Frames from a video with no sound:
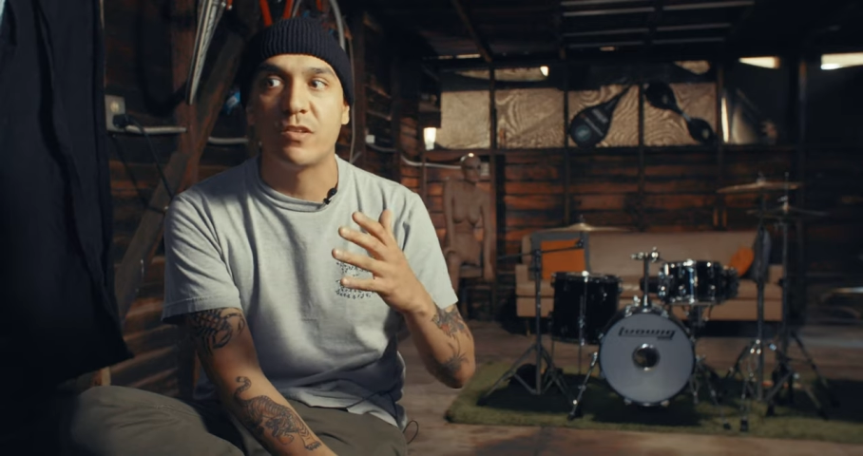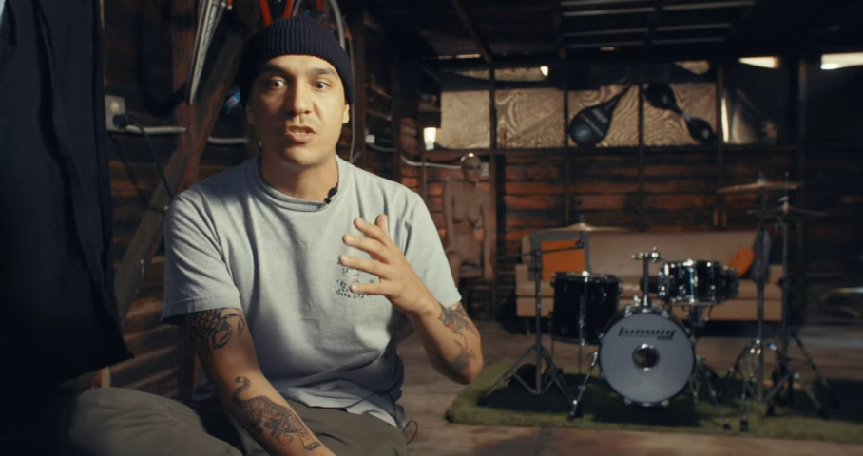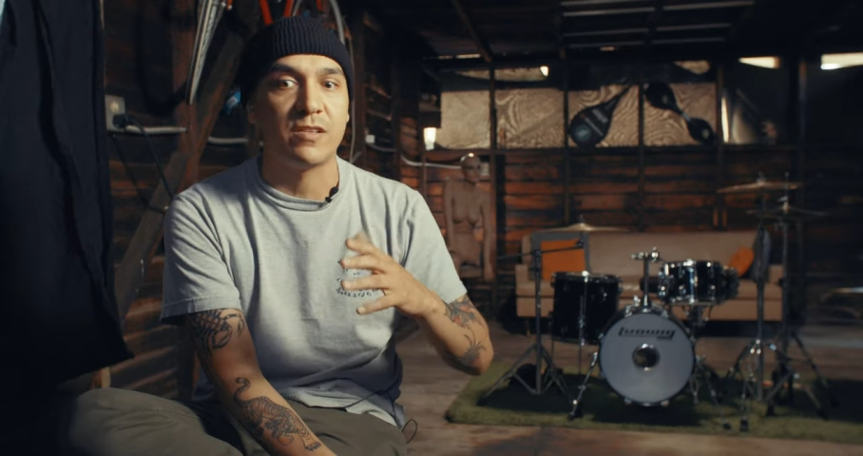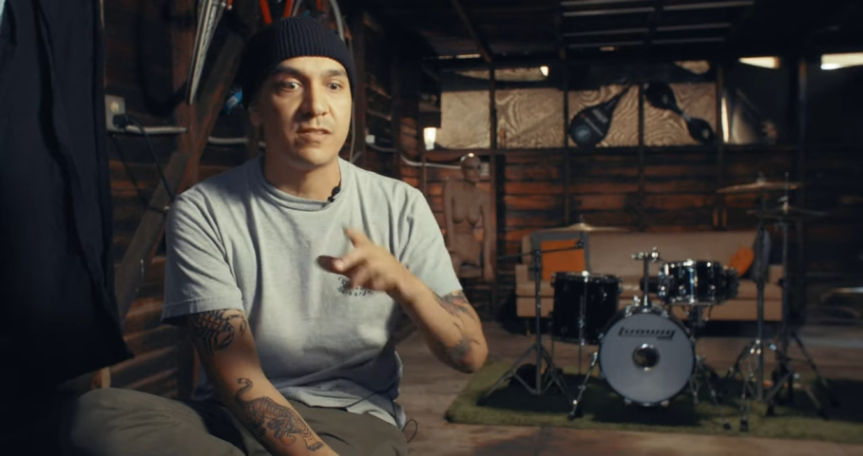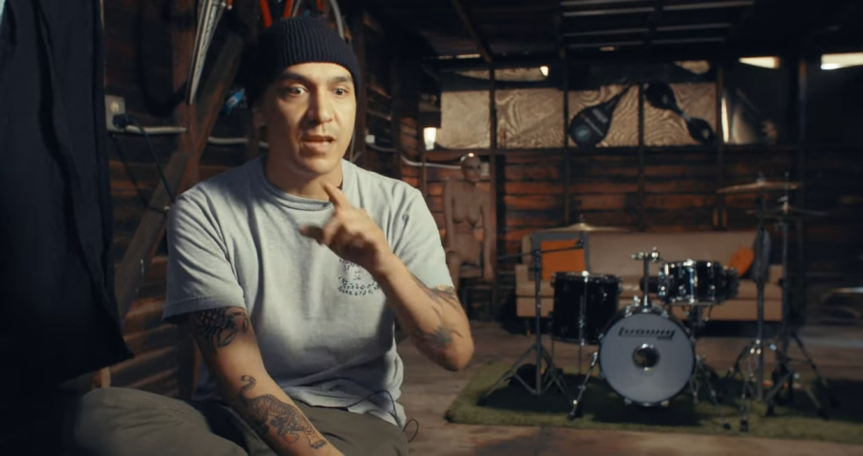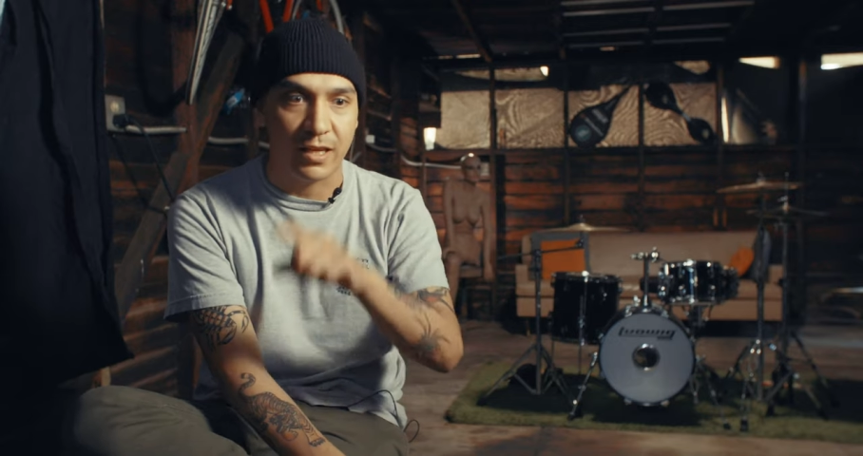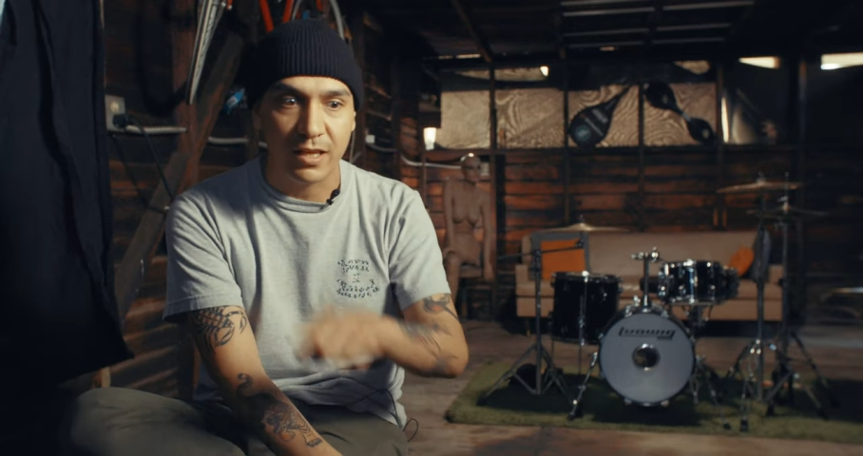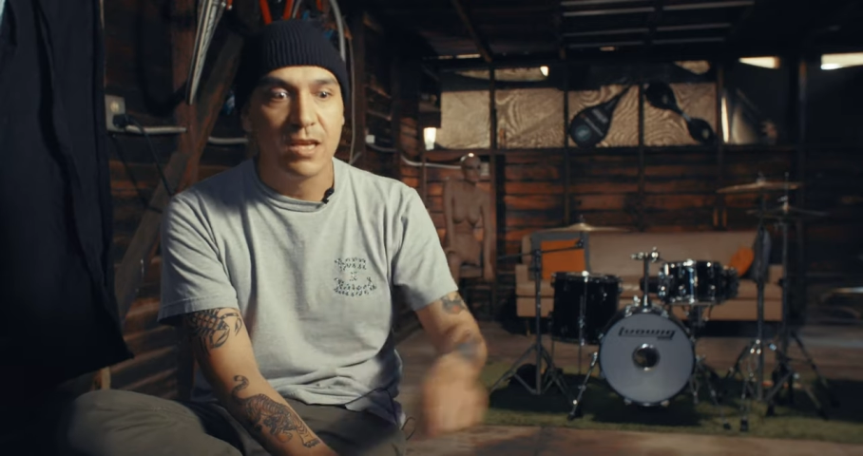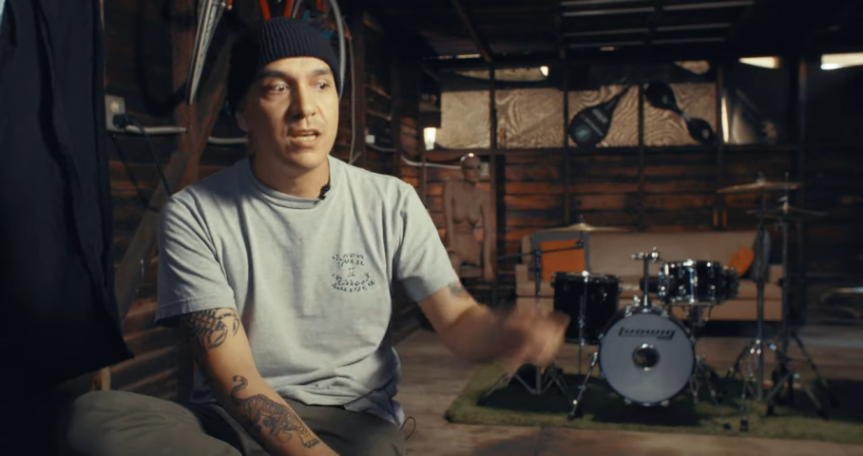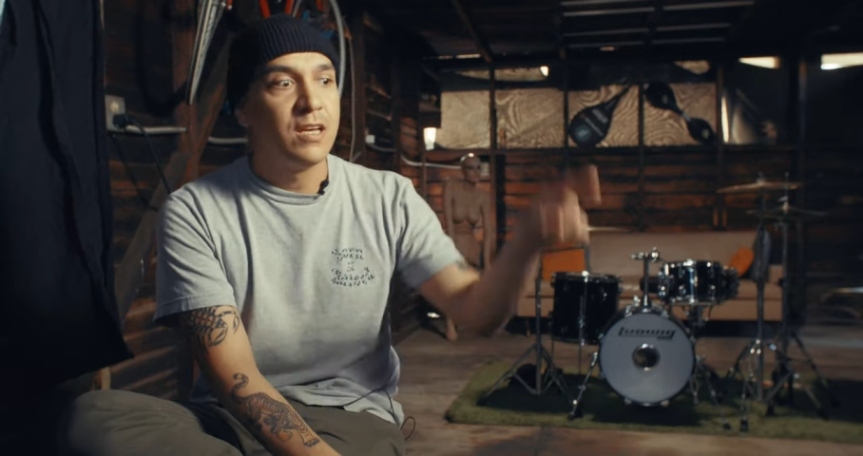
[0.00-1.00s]
is just like,
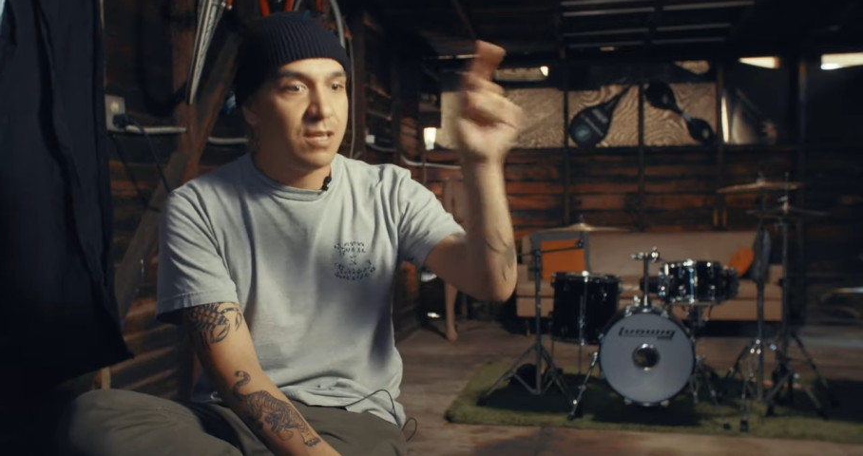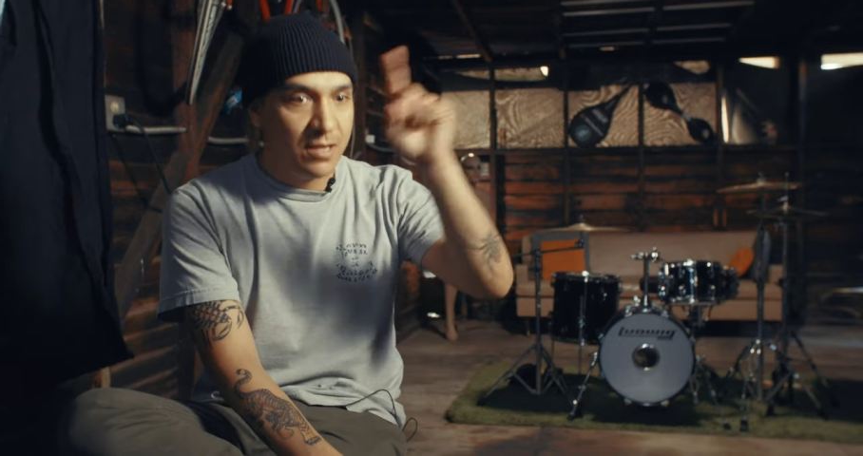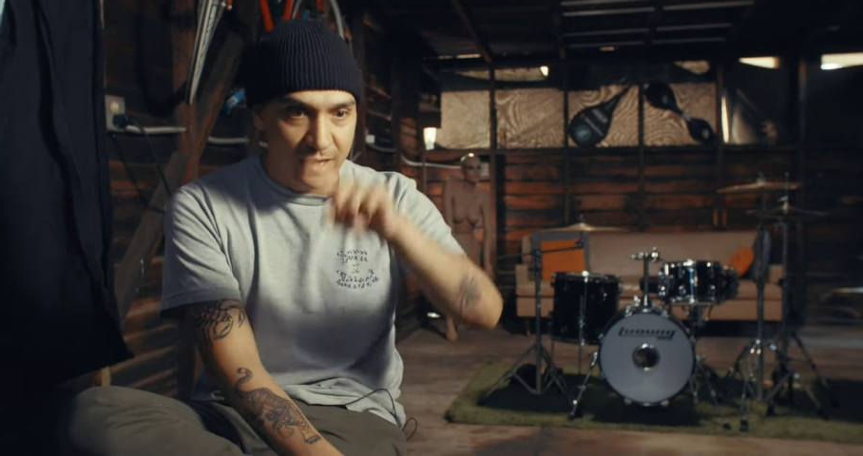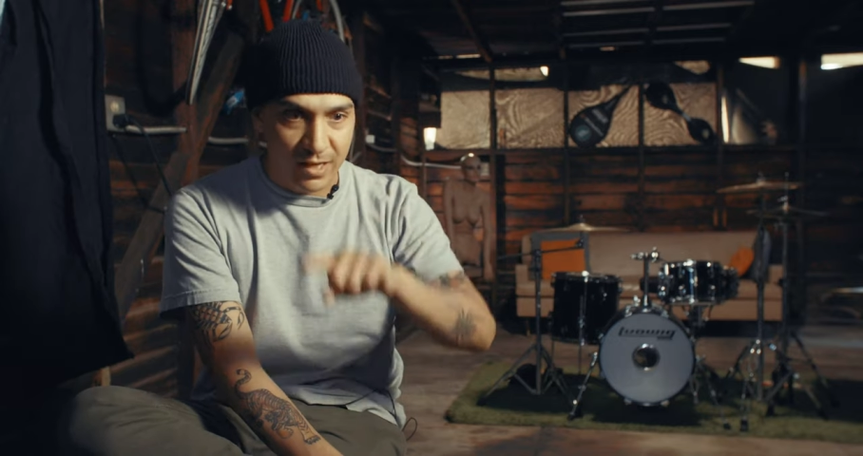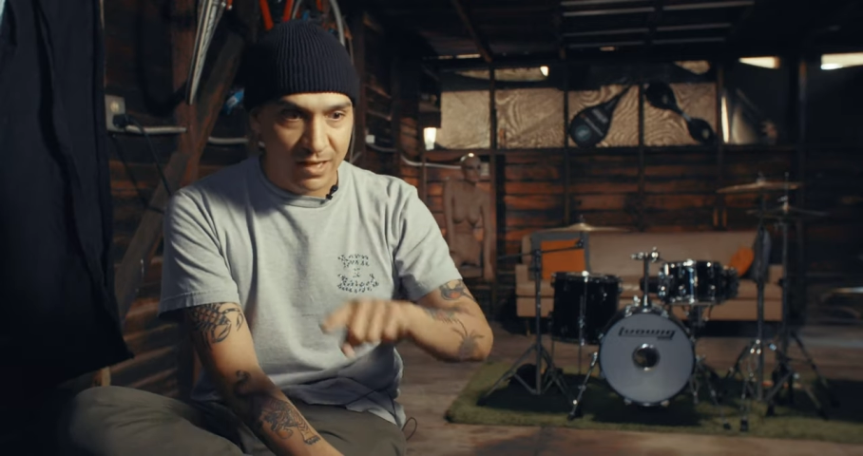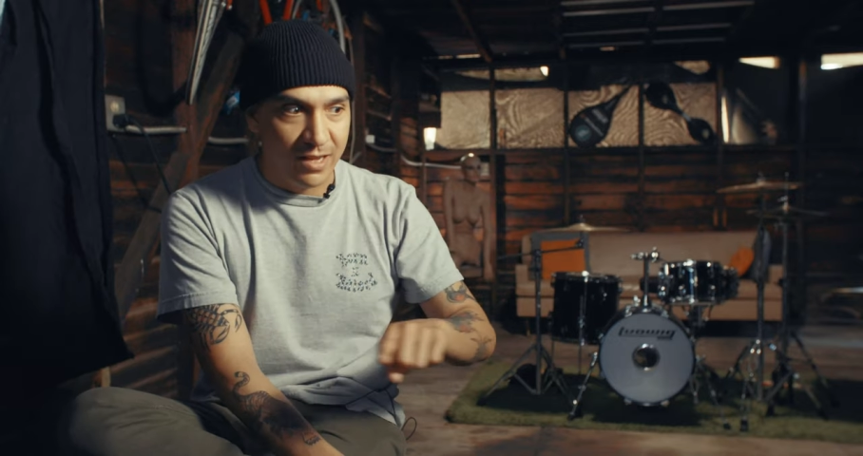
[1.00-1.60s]
it